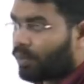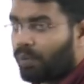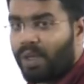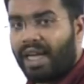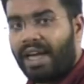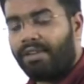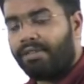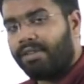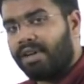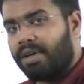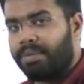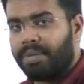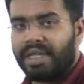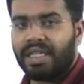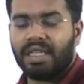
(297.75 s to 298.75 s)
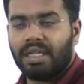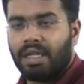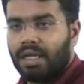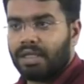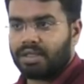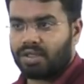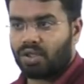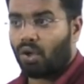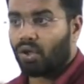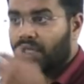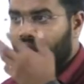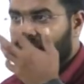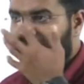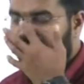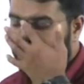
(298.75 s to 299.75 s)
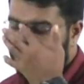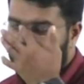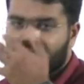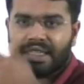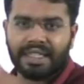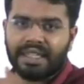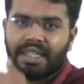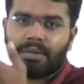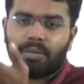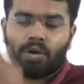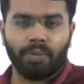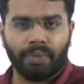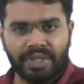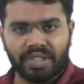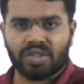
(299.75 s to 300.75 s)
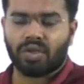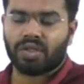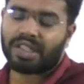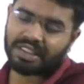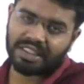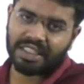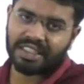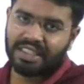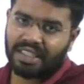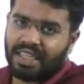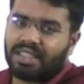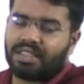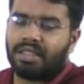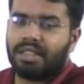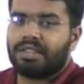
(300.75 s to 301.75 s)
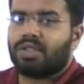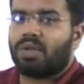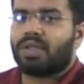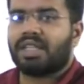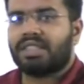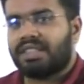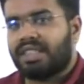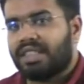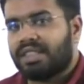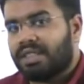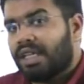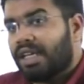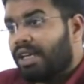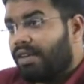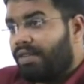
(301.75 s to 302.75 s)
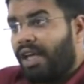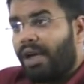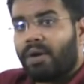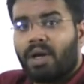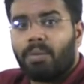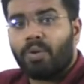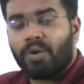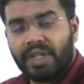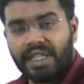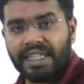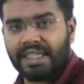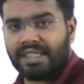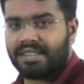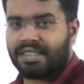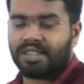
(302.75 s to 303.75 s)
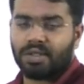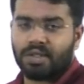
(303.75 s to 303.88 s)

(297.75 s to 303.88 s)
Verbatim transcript: Now we have many stock exchanges in India, Bombay Stock Exchange, National Stock Exchange, we have Commodity Exchange